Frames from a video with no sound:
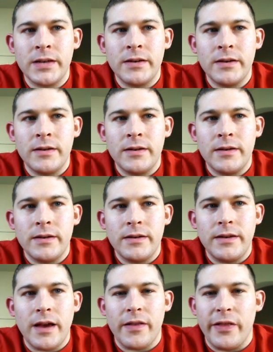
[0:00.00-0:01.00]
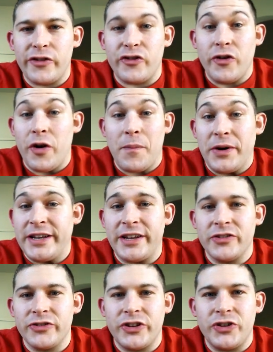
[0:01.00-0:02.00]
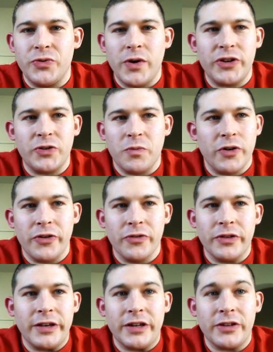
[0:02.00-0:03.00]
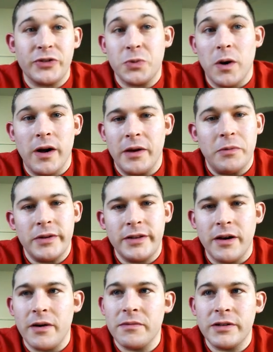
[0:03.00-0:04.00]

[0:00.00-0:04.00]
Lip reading: unless you're in a particular situation where you're only in the squat, I wouldn't do it.